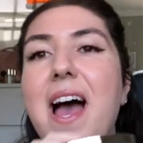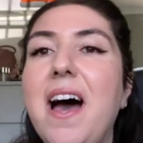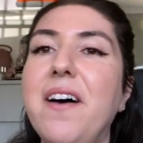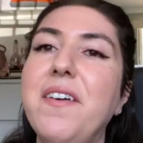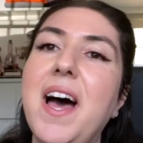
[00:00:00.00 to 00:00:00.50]

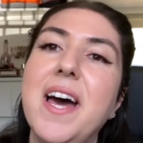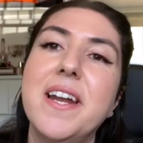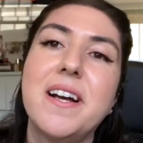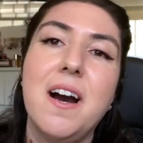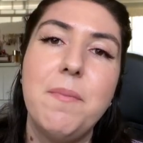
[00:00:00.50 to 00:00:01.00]
have had
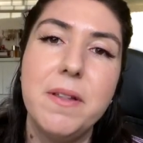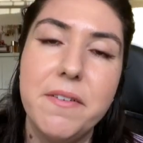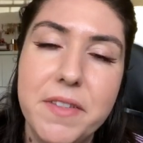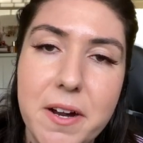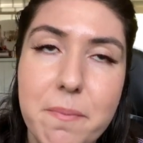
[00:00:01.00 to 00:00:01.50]
a couple
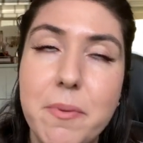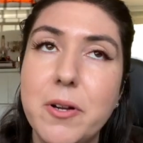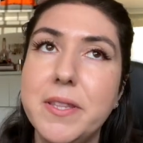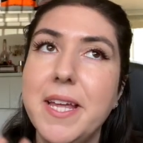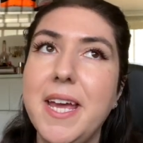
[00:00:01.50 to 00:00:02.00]
of their
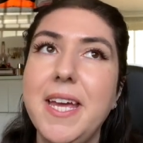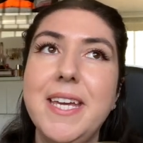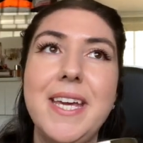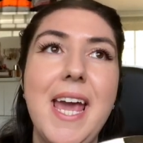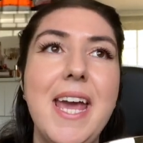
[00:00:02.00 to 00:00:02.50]
birthday
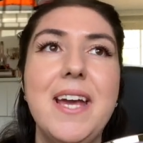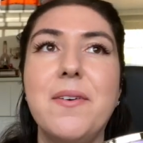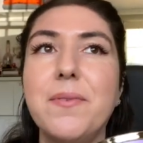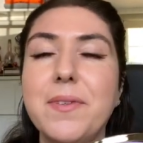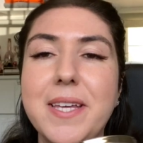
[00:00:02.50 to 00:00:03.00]
cake,
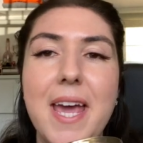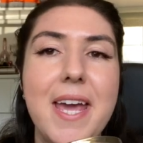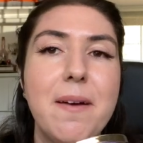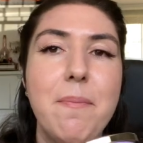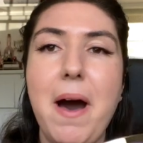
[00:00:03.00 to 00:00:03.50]

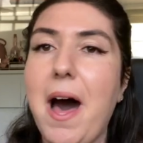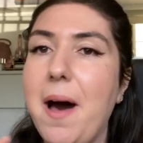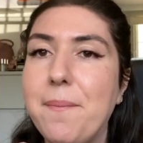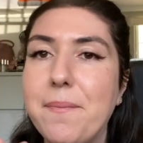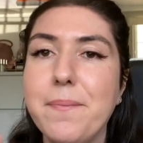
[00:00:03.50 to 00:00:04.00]
cake
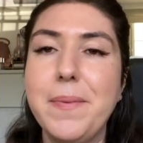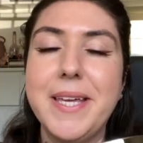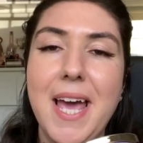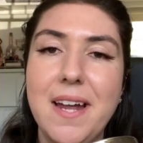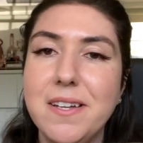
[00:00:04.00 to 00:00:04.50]
pop
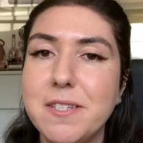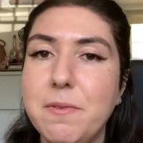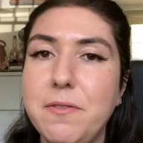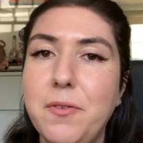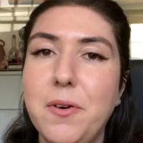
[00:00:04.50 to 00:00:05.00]
candles
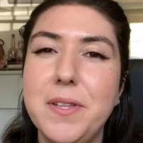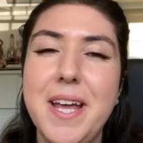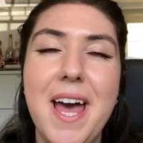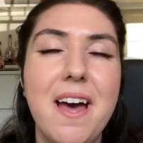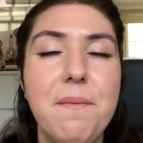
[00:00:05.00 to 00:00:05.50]
before. They
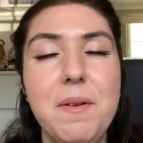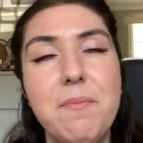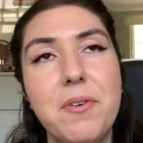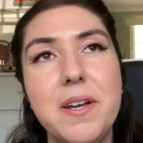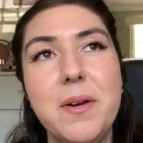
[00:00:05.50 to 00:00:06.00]
have been
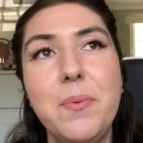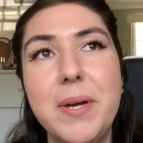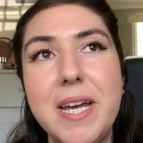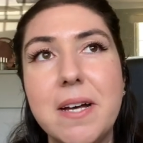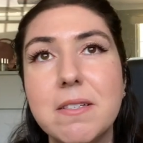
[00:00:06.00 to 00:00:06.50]
pretty
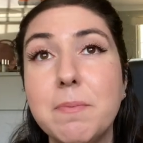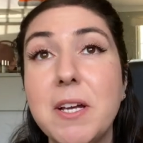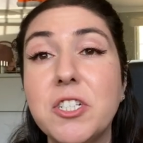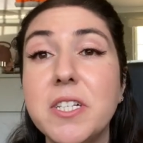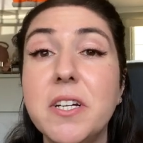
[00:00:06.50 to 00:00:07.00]
weak,
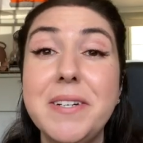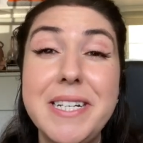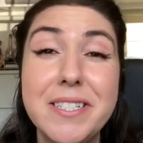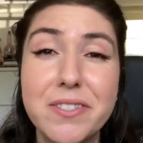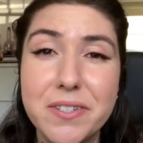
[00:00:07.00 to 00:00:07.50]
especially their
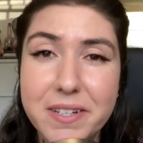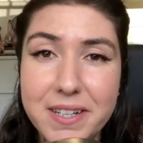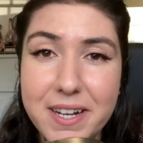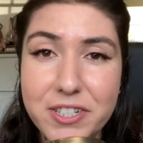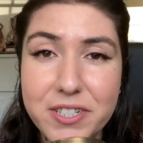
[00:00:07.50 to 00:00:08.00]
Easter
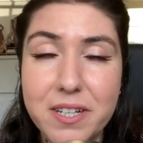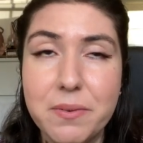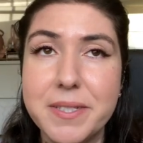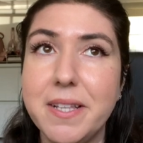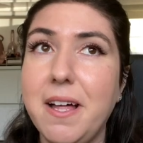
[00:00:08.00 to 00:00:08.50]
collection. There
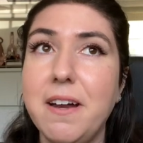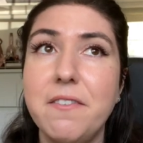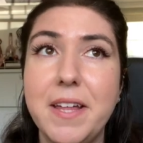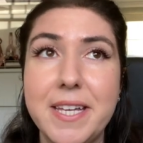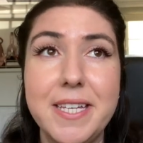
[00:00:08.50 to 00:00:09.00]
was a lot of
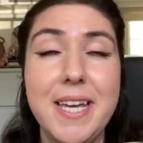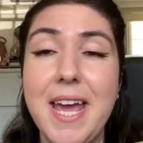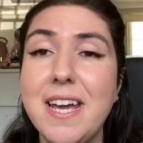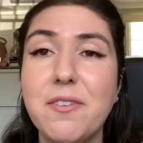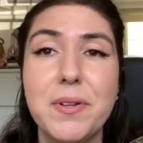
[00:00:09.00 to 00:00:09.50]
like
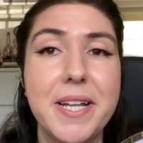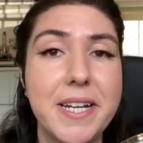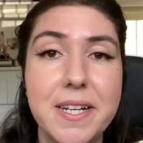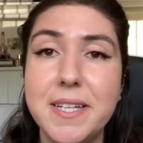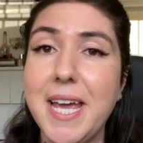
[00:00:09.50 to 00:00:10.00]
cake
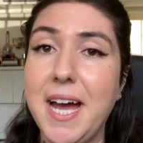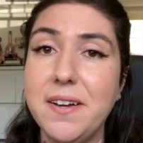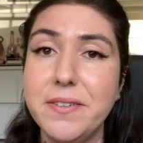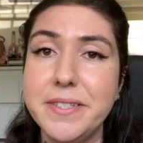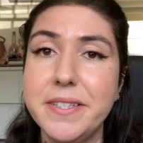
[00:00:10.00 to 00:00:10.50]
related
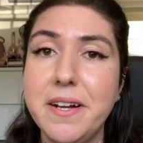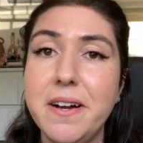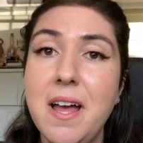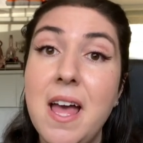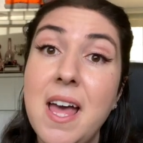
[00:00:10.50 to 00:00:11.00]
candles in
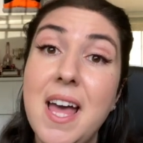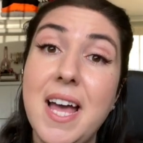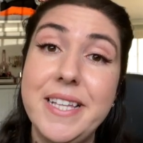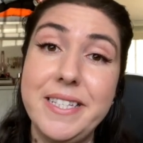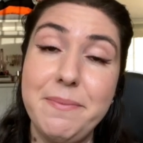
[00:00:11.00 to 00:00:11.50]
there.
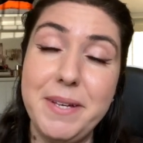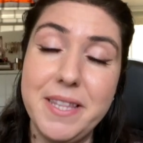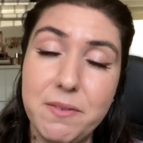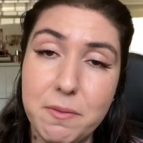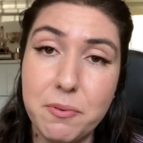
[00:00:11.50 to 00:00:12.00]
And to me,
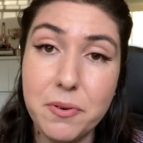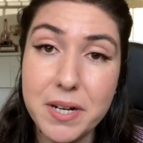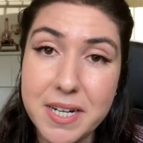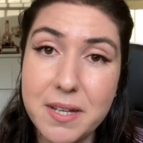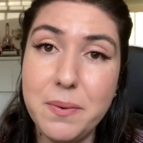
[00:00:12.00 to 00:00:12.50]
they were
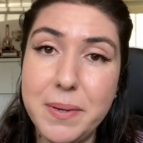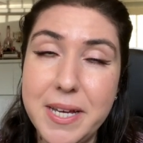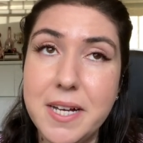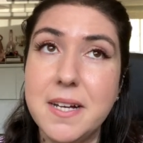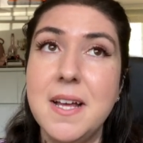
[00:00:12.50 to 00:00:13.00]
pretty
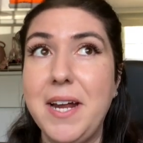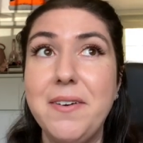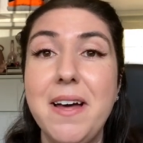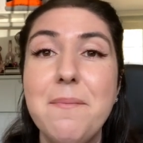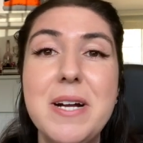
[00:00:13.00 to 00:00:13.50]
weak. I don't have